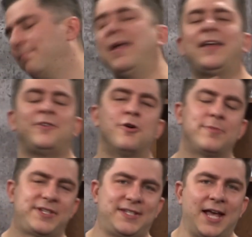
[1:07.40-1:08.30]
make no
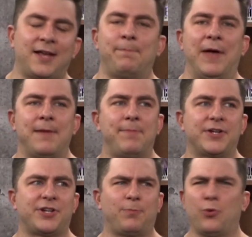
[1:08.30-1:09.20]
mistake, Ben
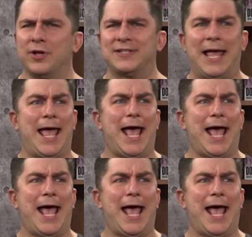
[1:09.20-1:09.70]
Bishop was